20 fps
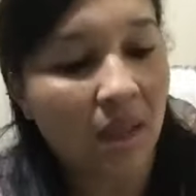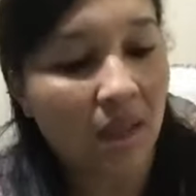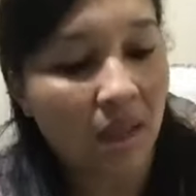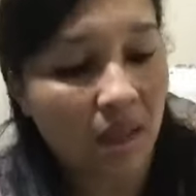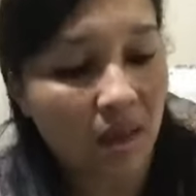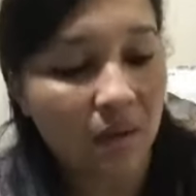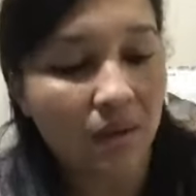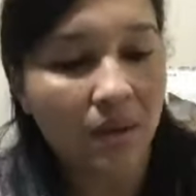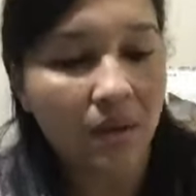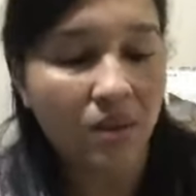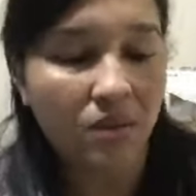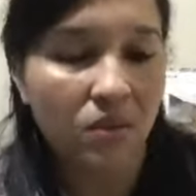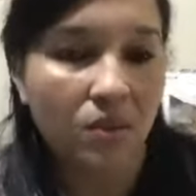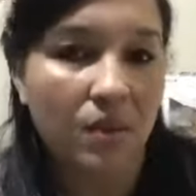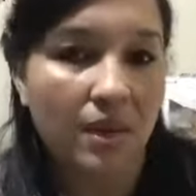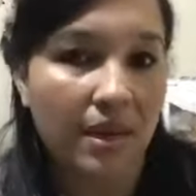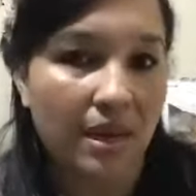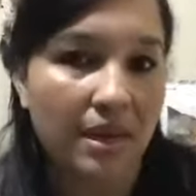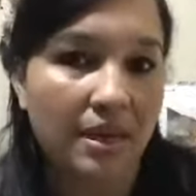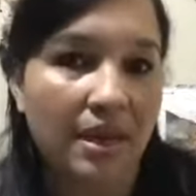I'm gonna do
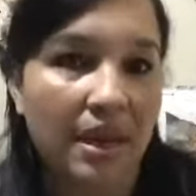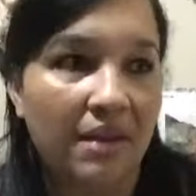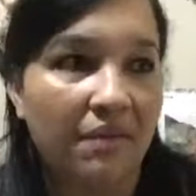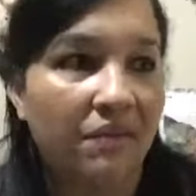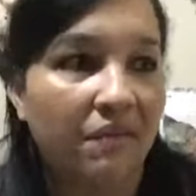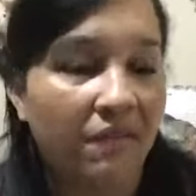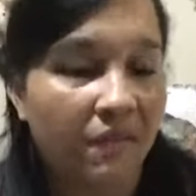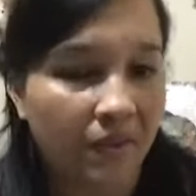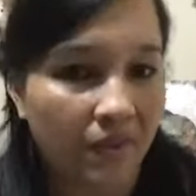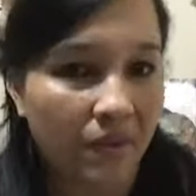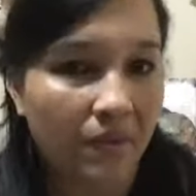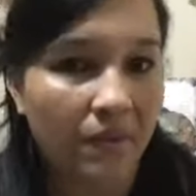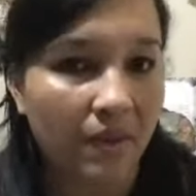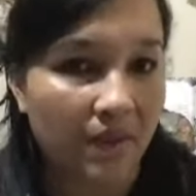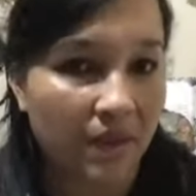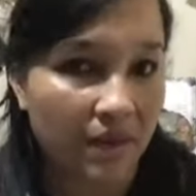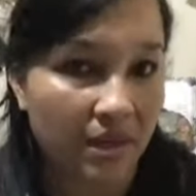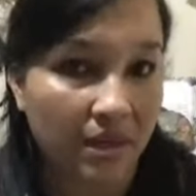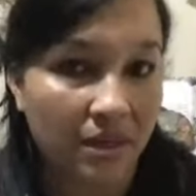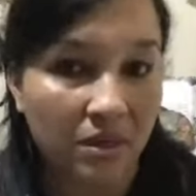what I feel that
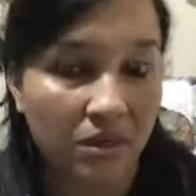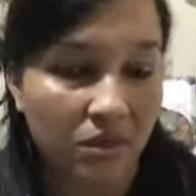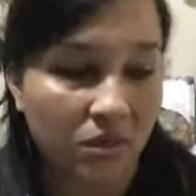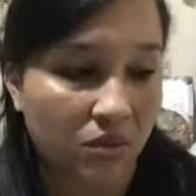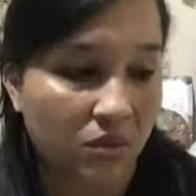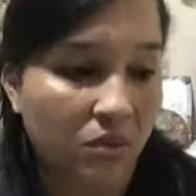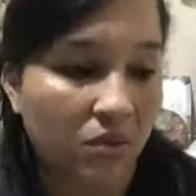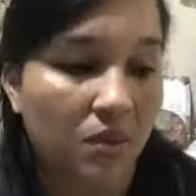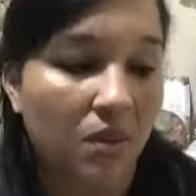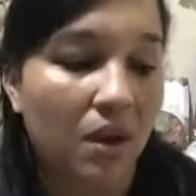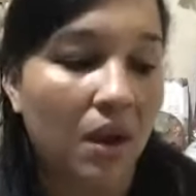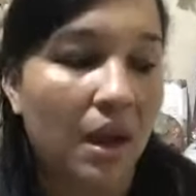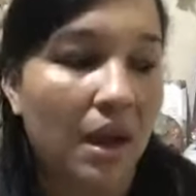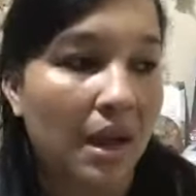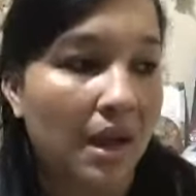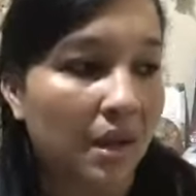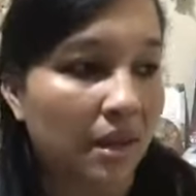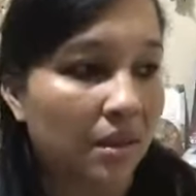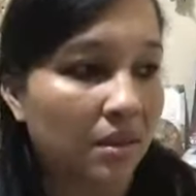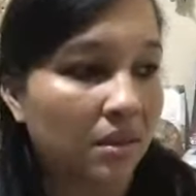I need to do,
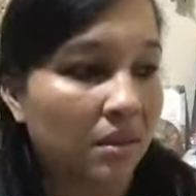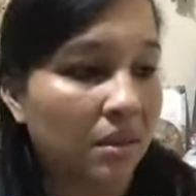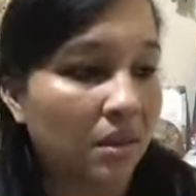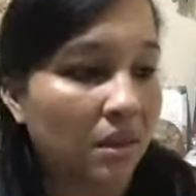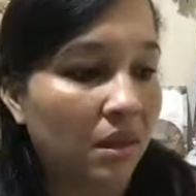and